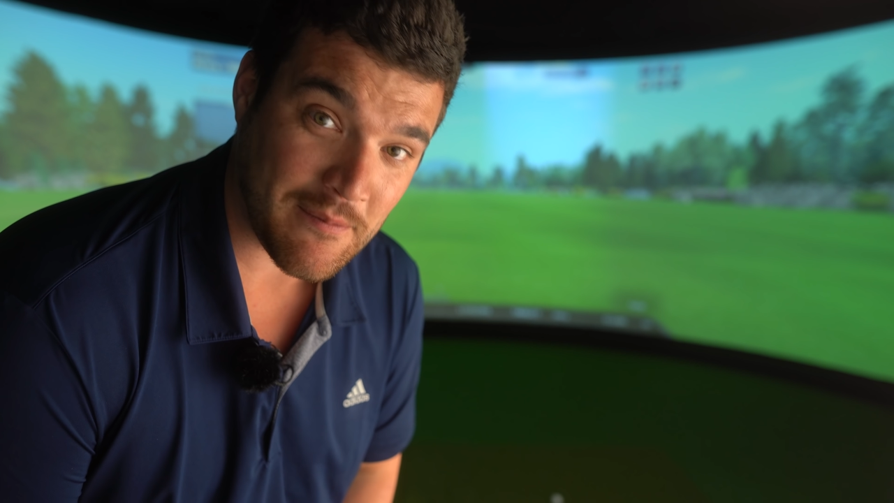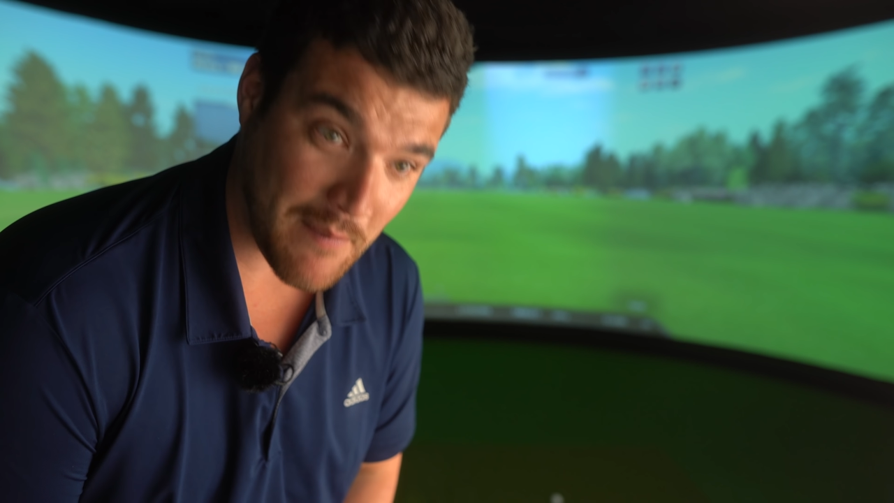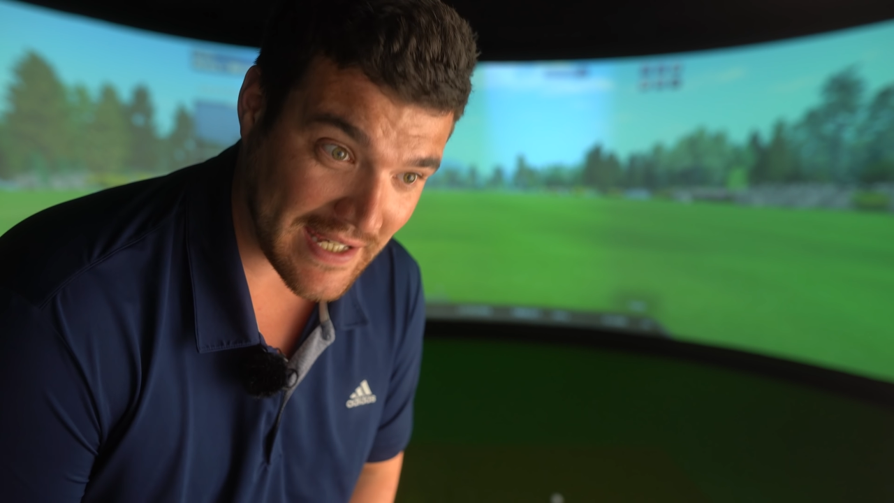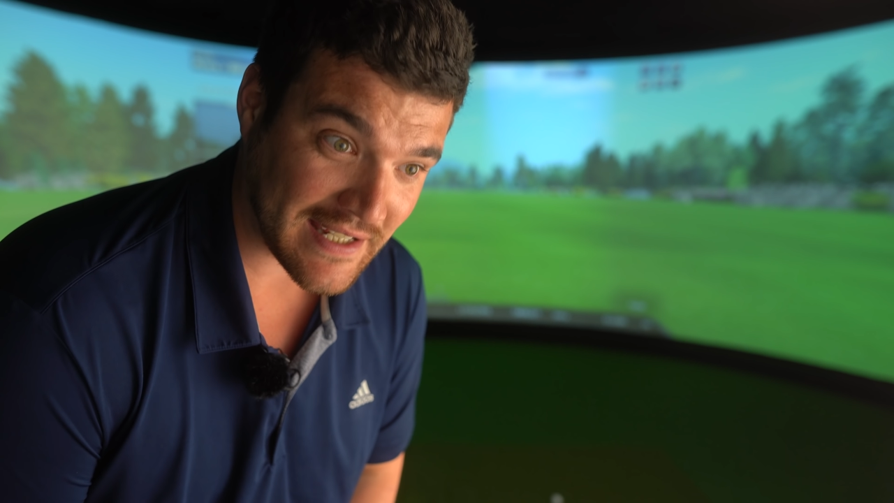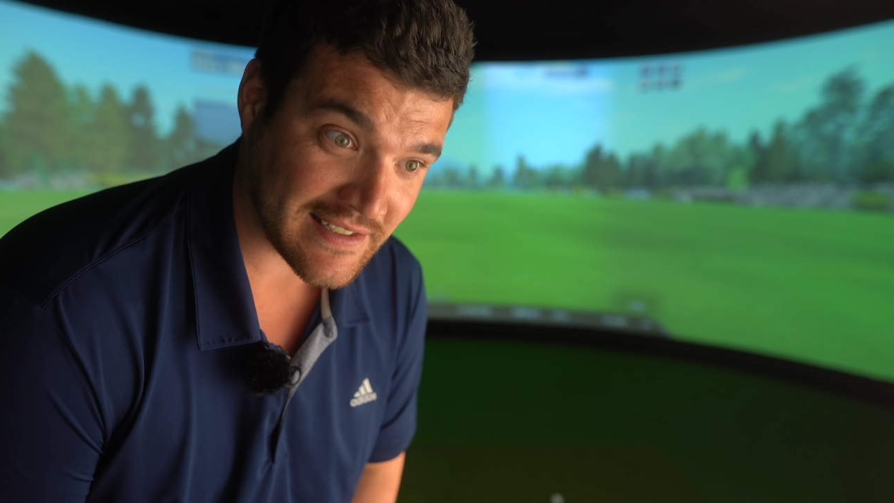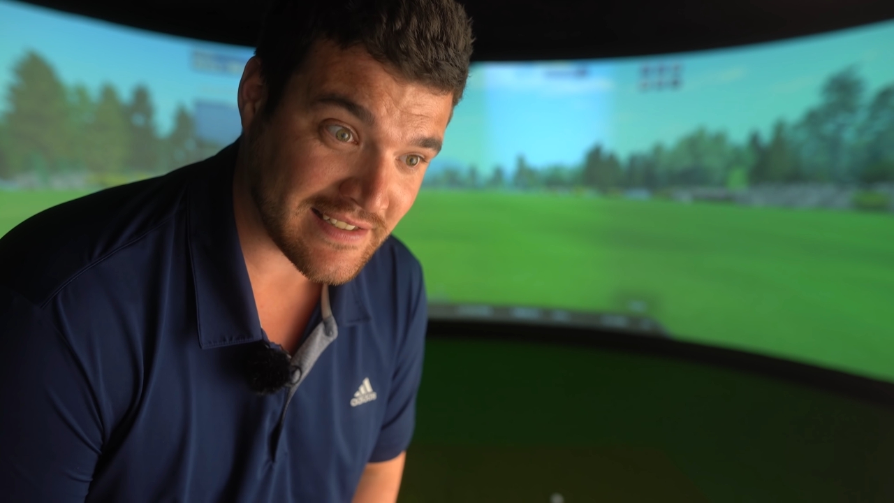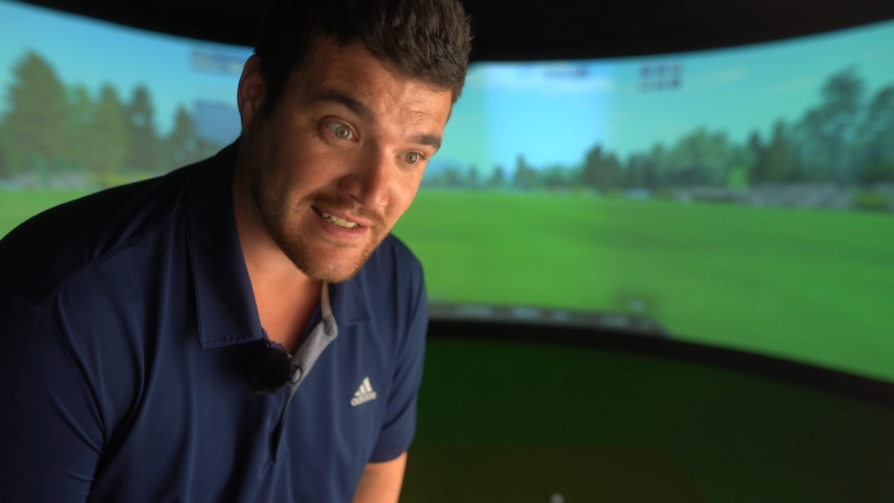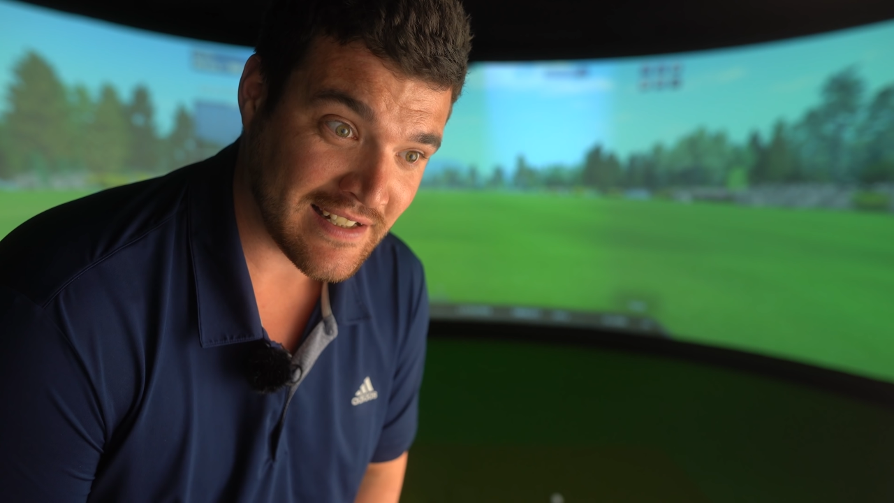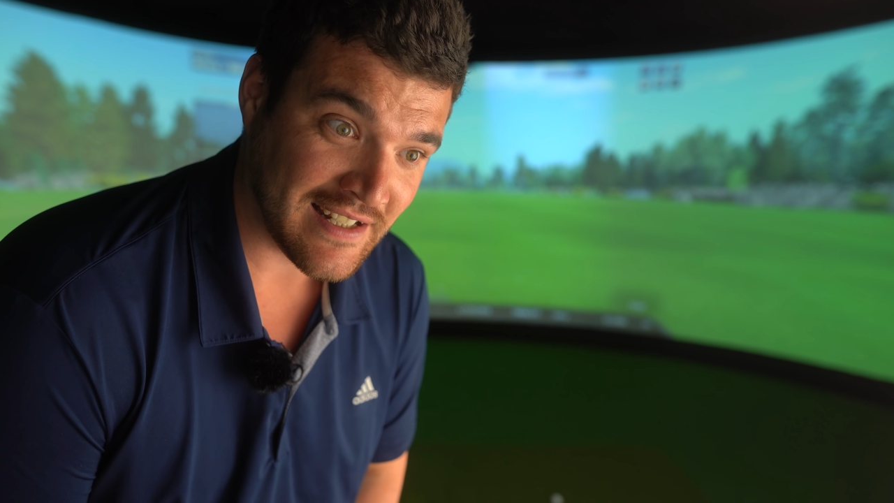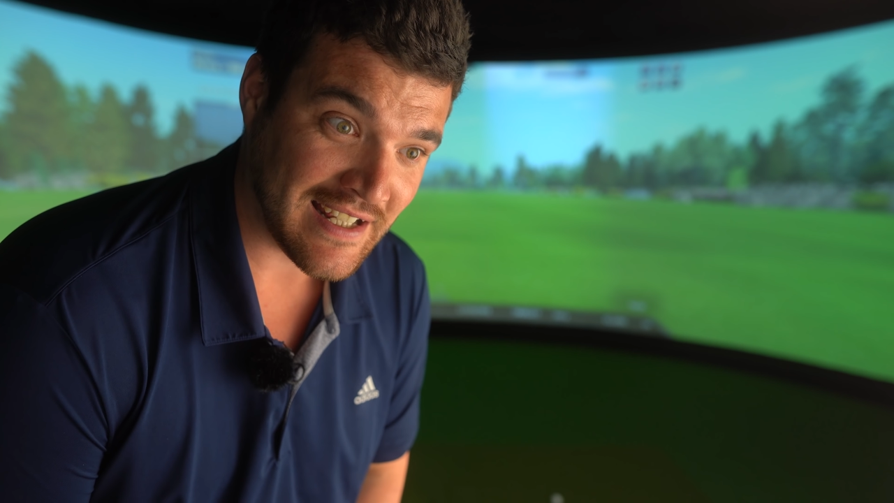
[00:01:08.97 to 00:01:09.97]
mates
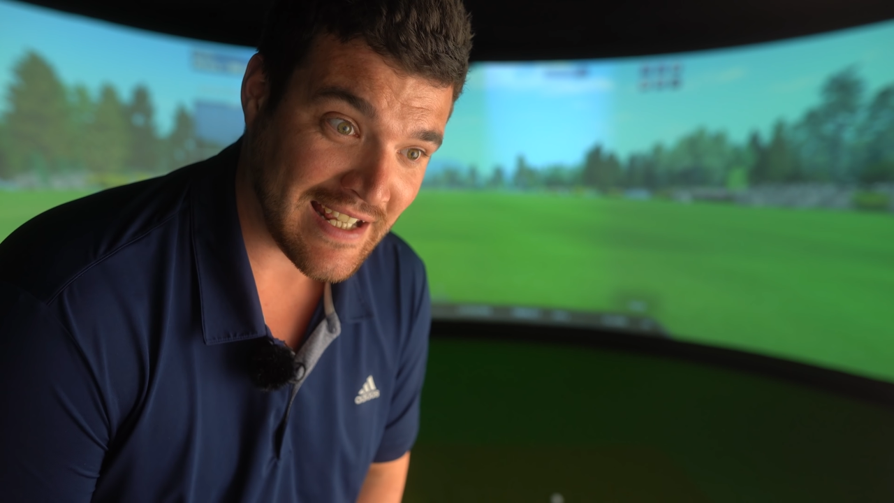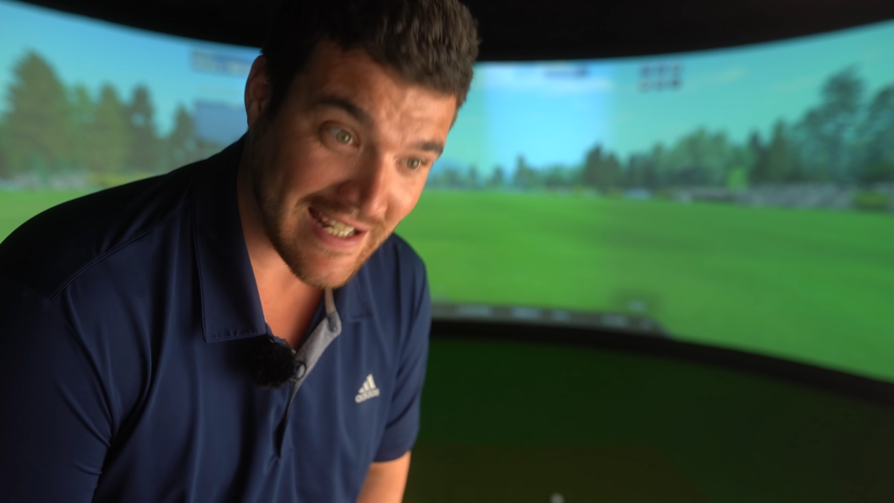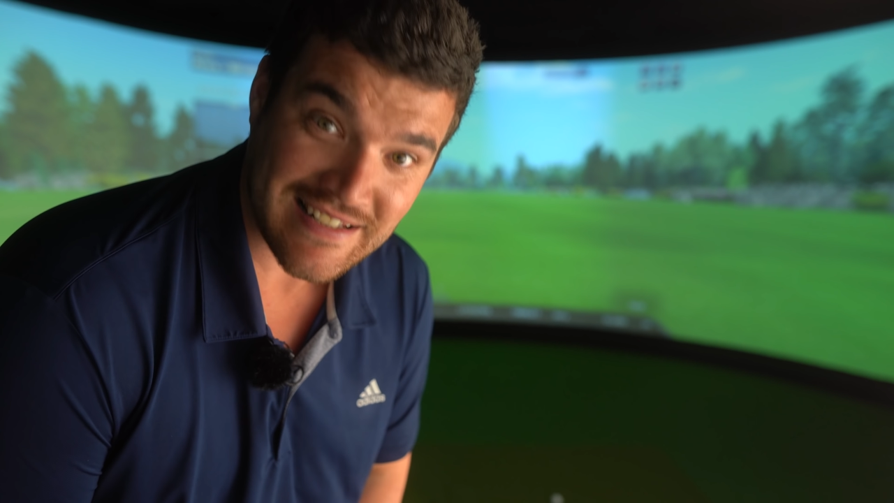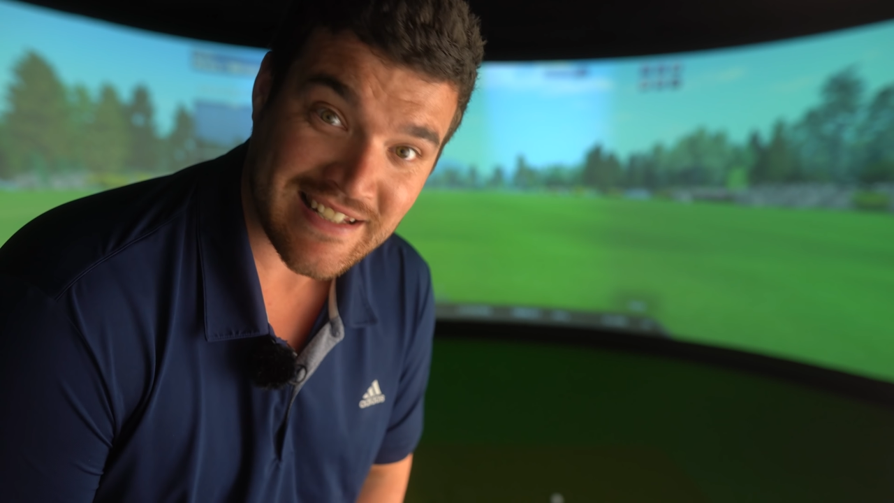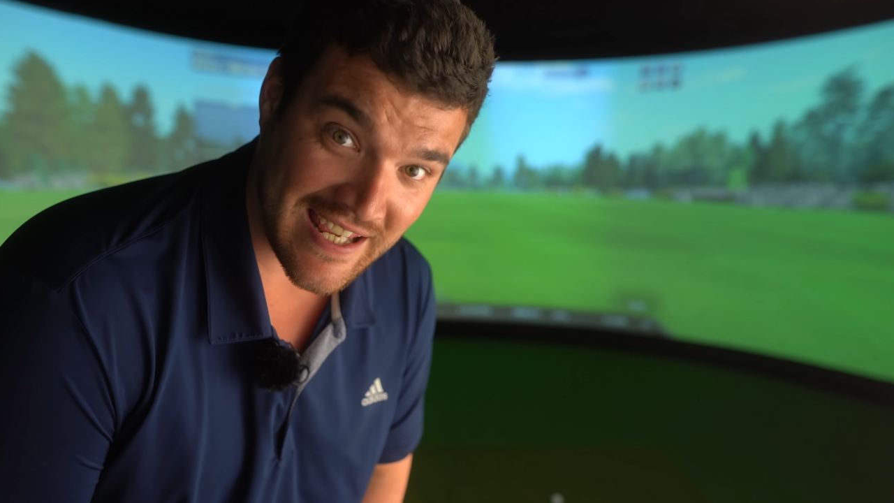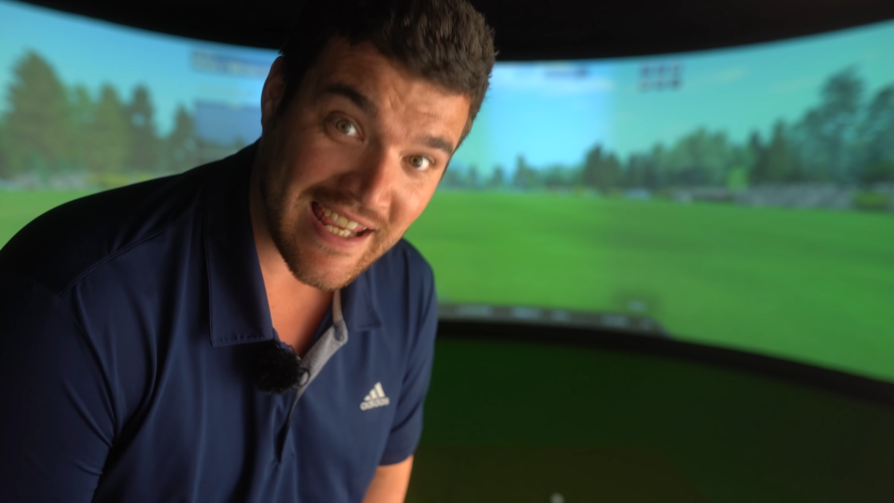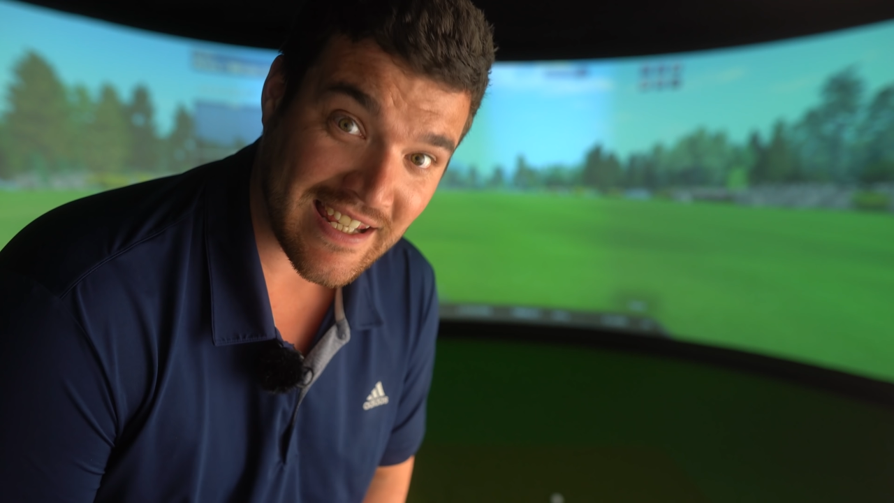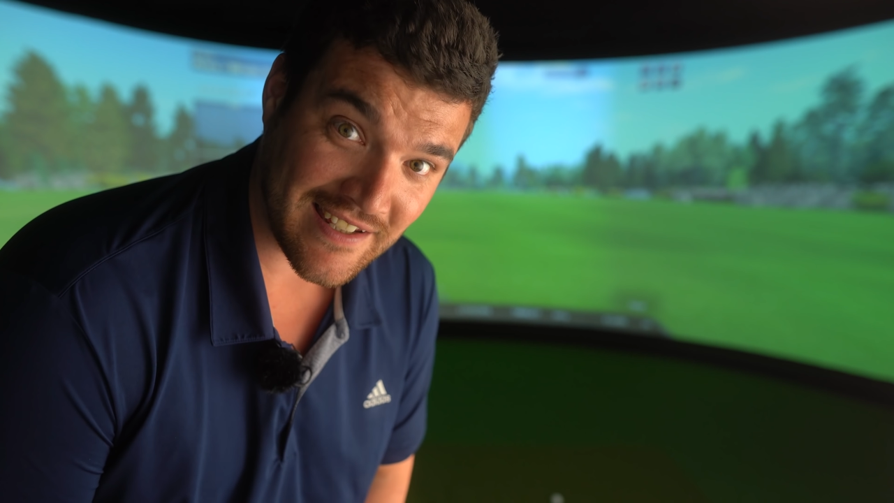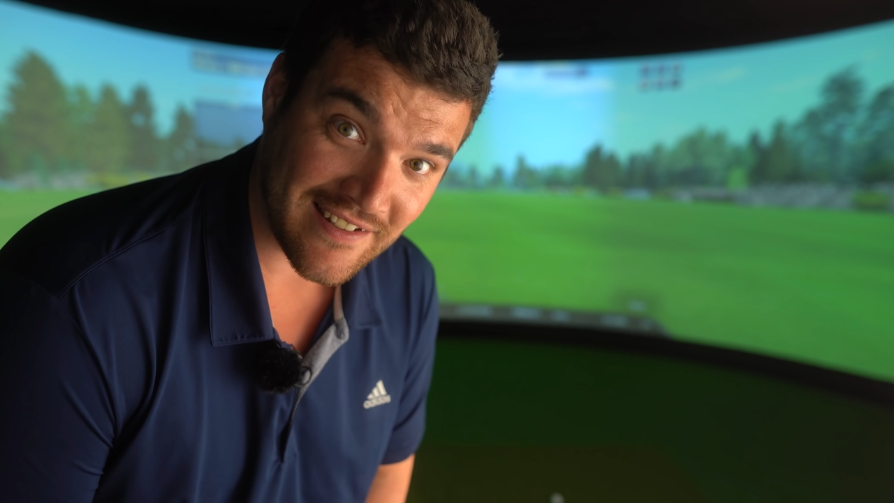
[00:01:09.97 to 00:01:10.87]
is key,